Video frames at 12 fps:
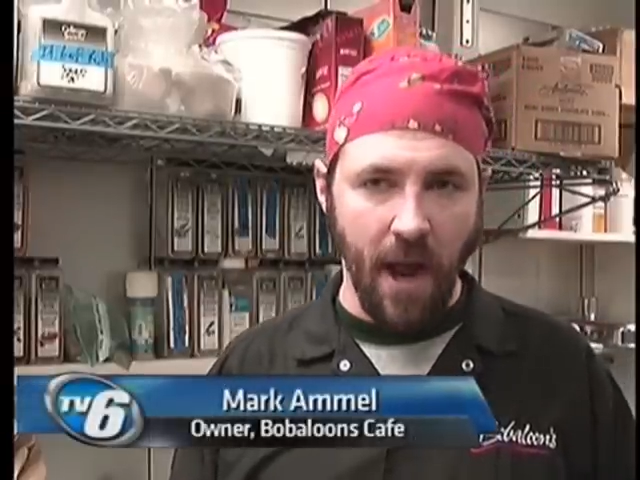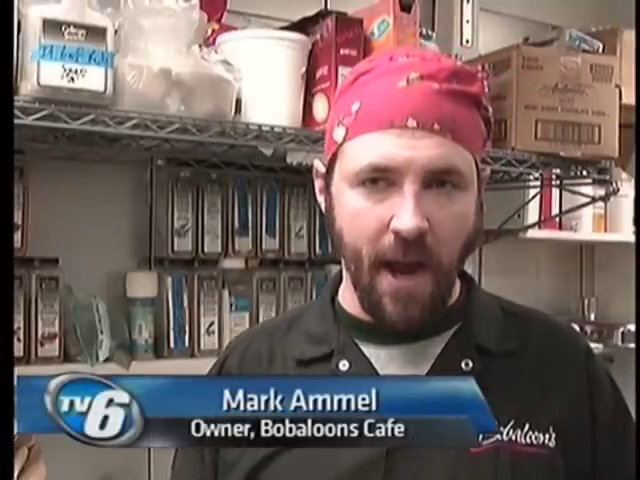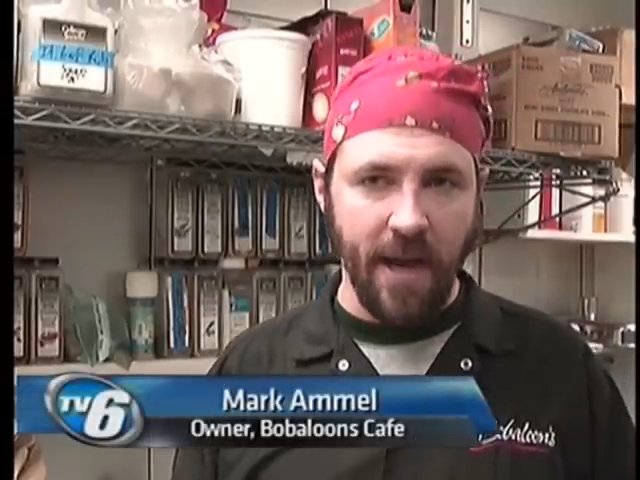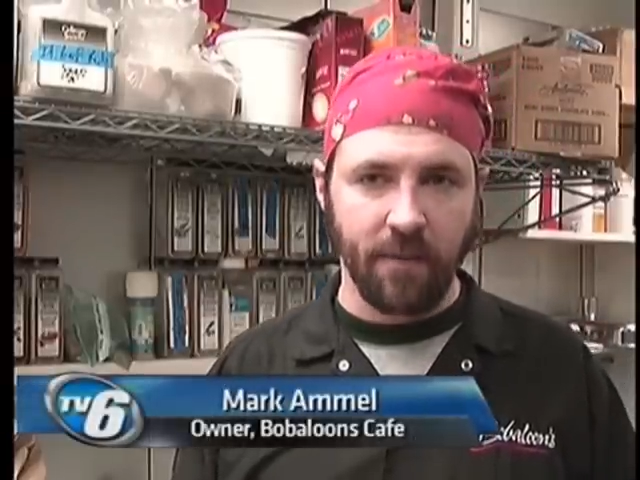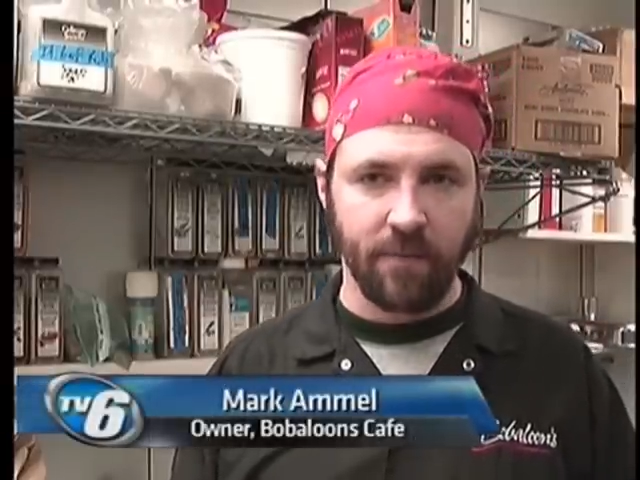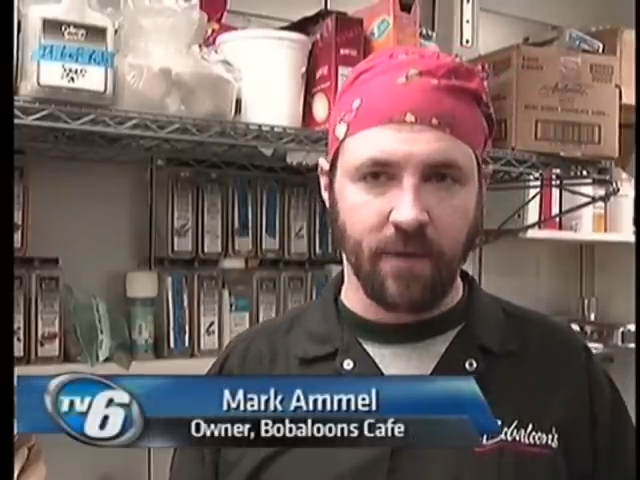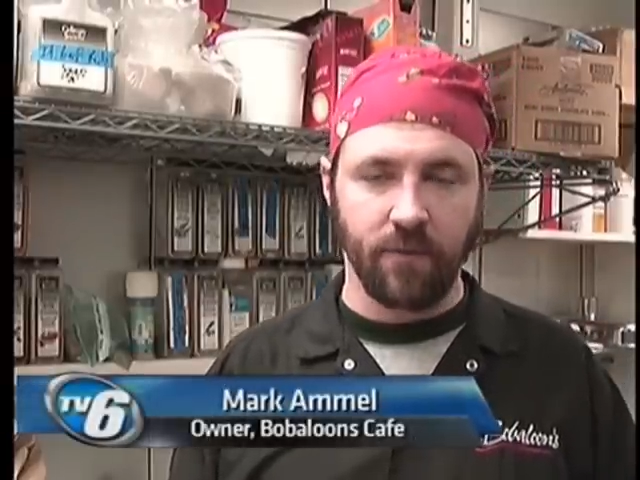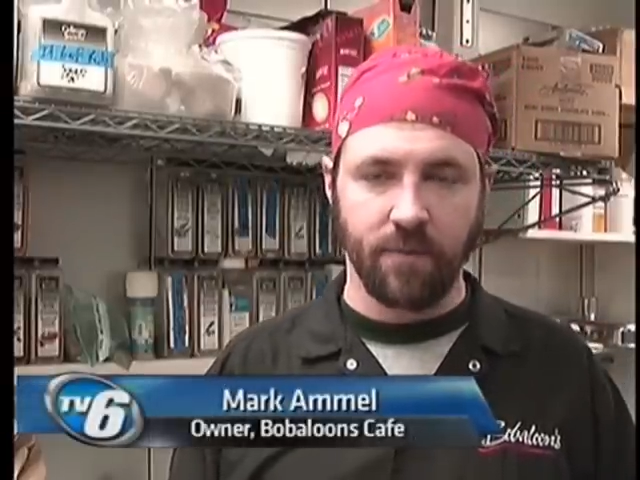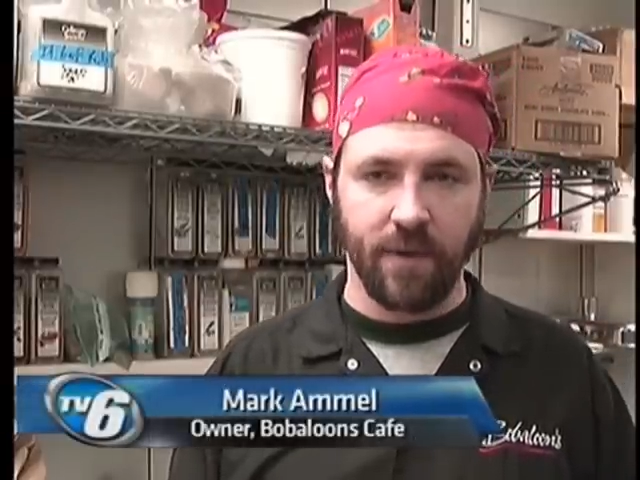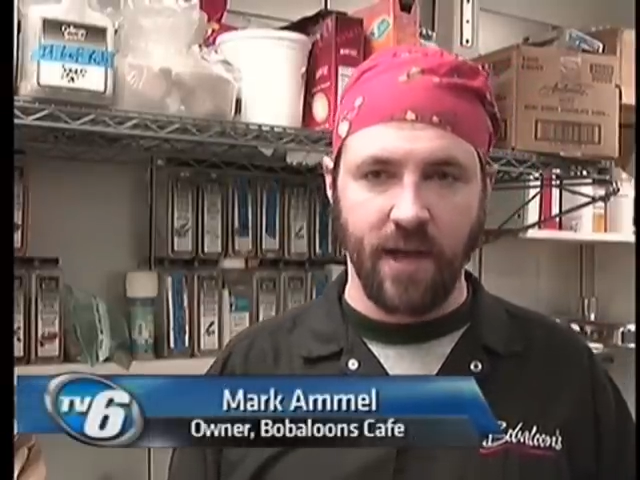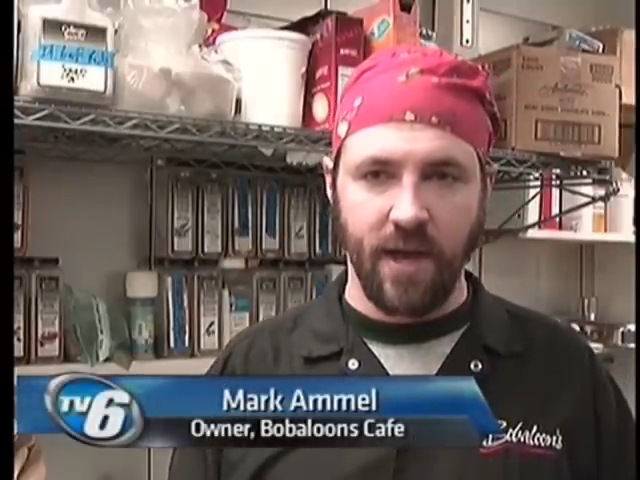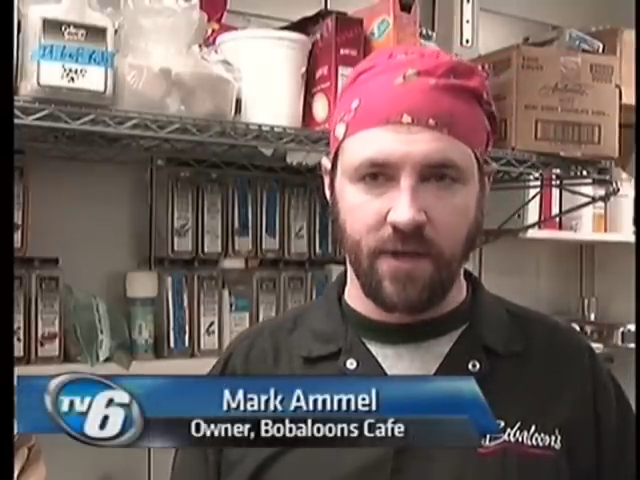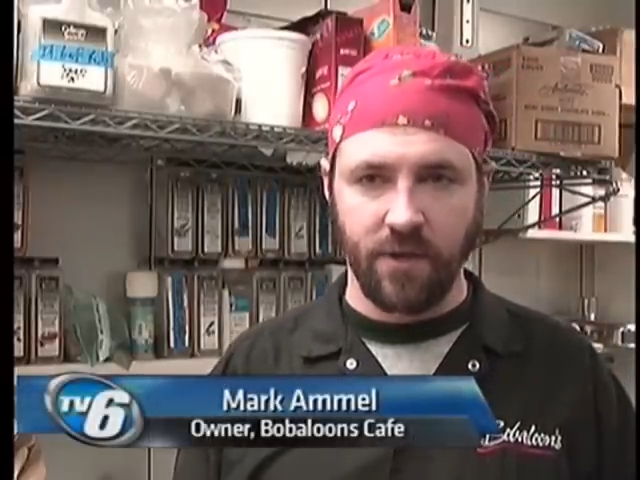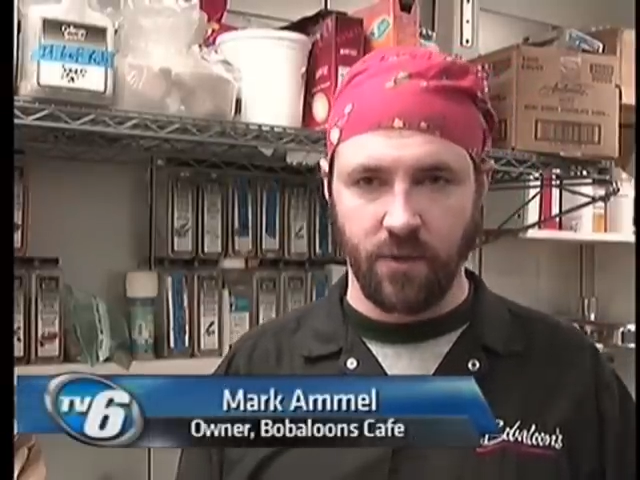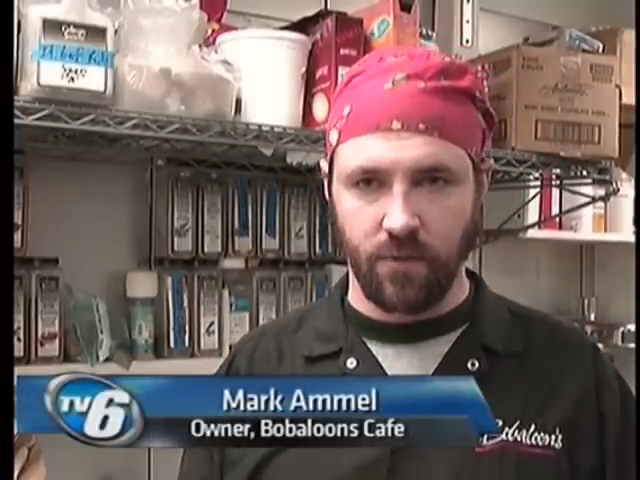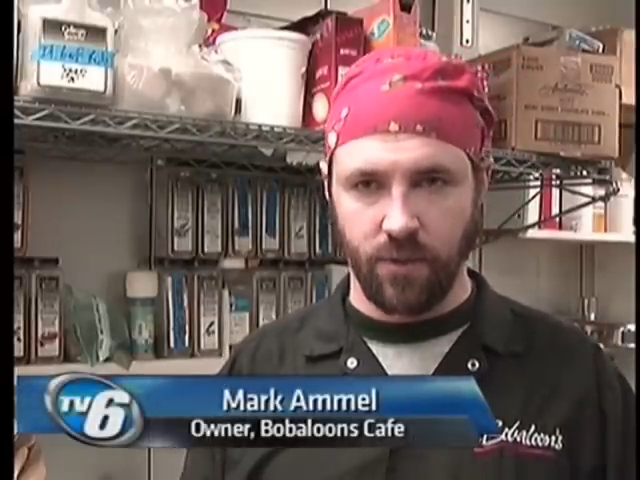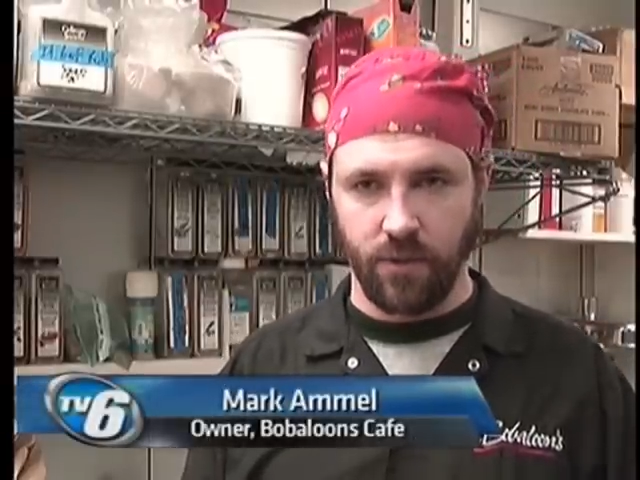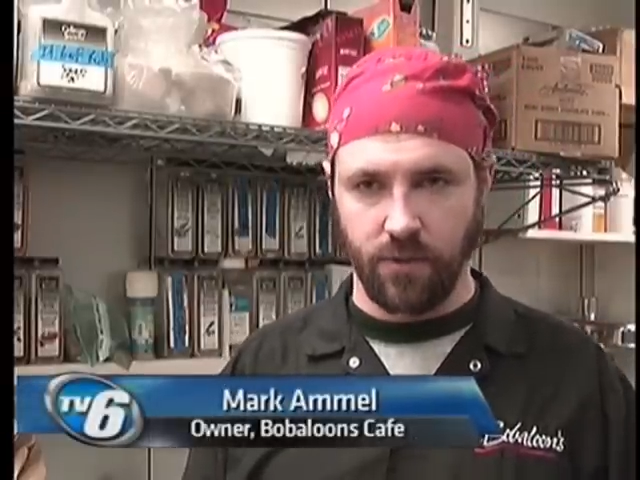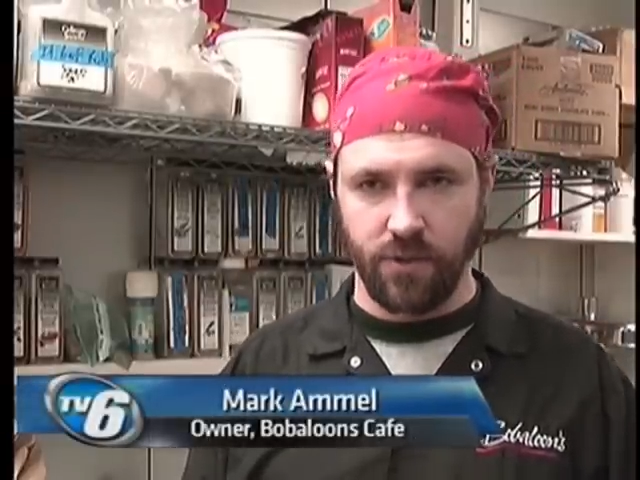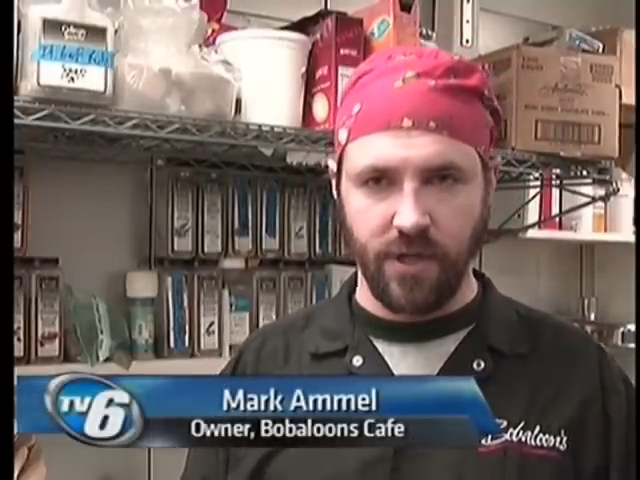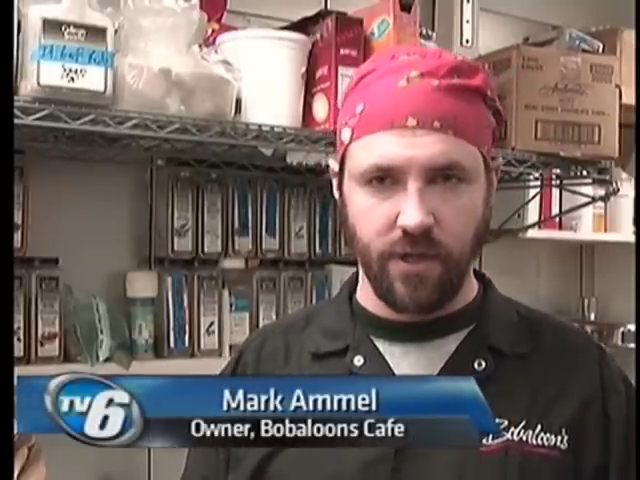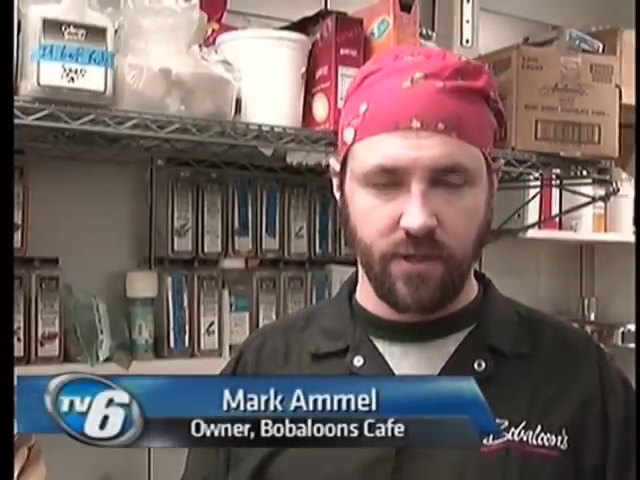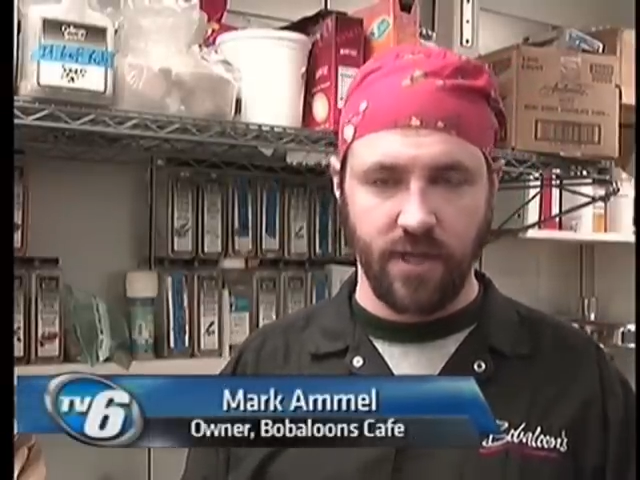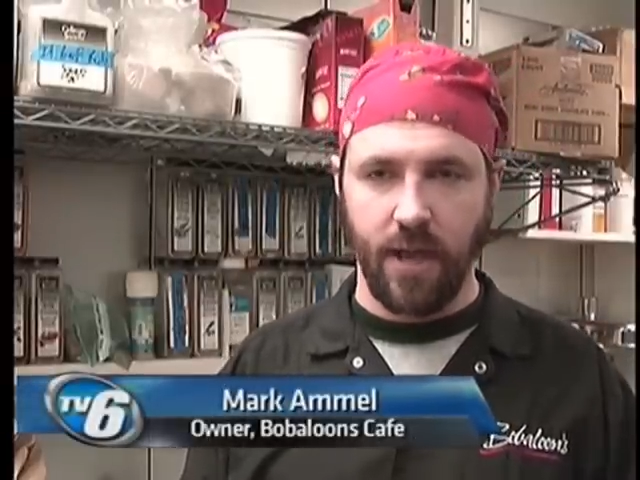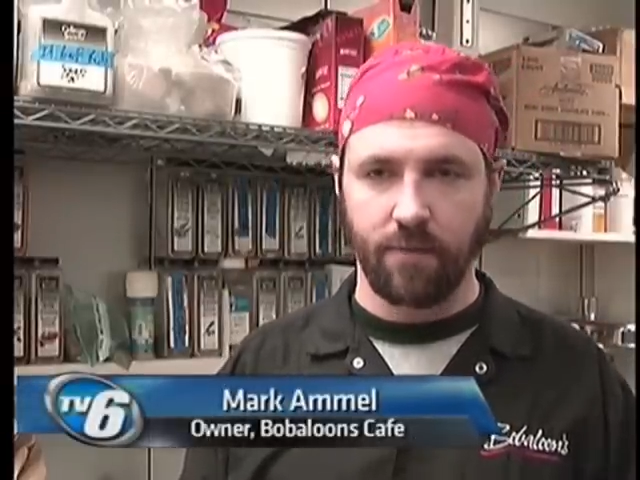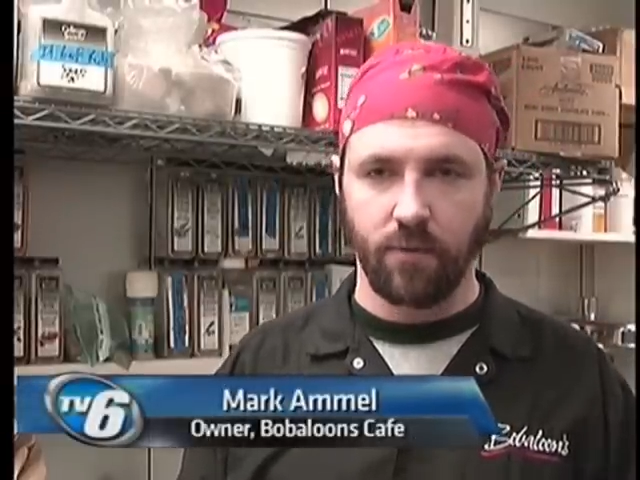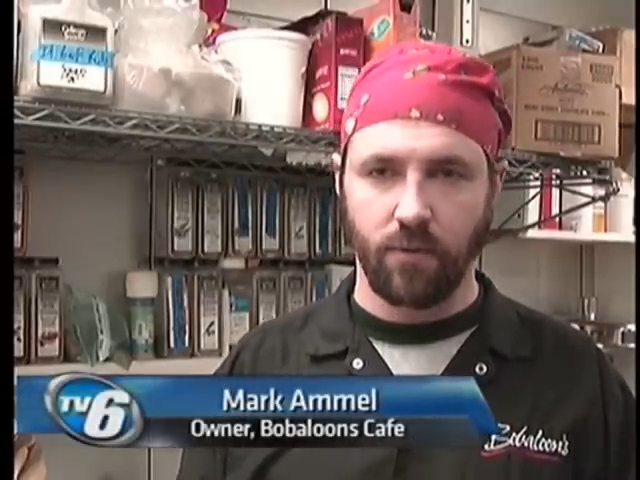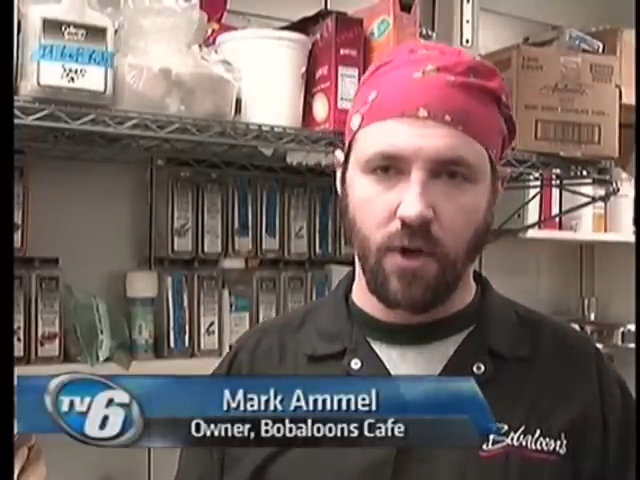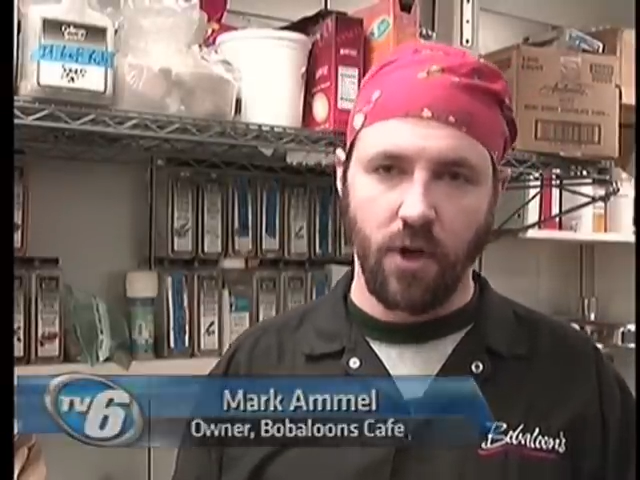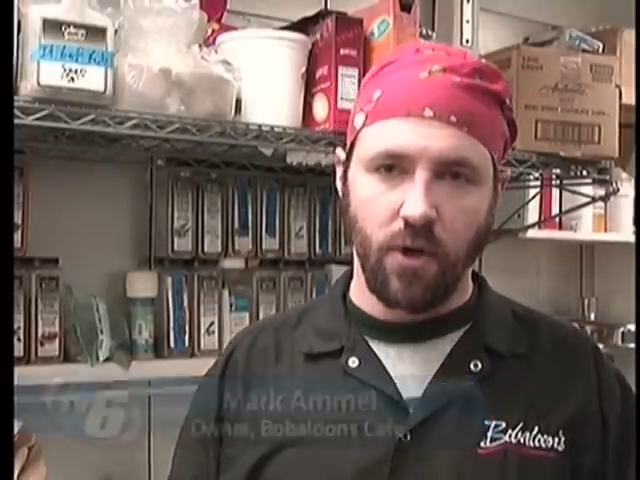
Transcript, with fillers: item that would be on your, your dinner table,